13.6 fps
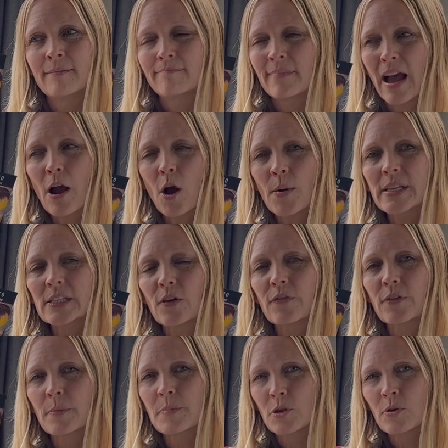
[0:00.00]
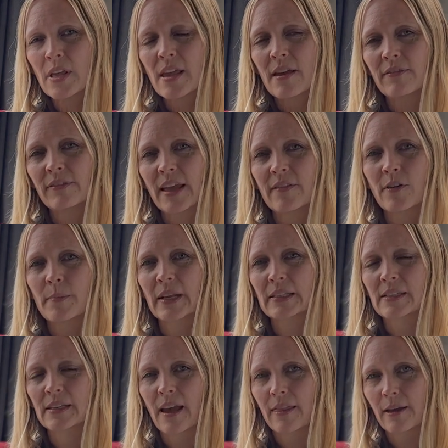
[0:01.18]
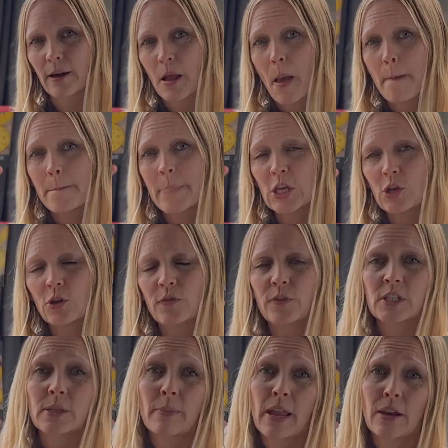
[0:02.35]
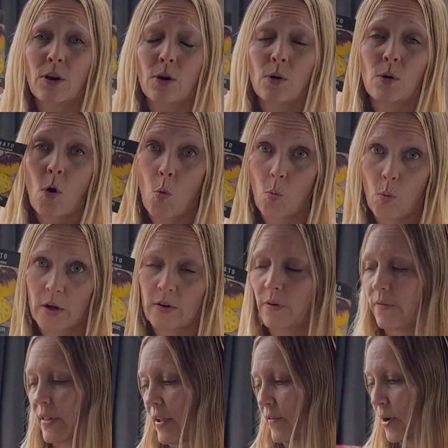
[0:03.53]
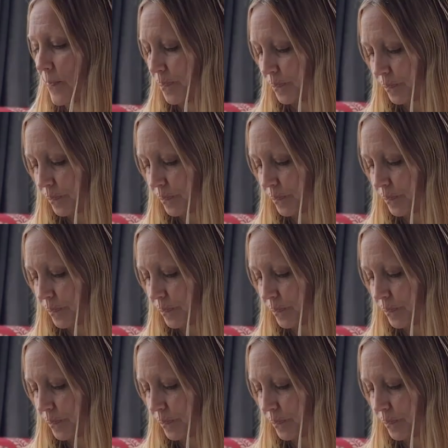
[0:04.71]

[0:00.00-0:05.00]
I always go for beauty and flavor mixed together. Beautiful tomato, wonderful flavor.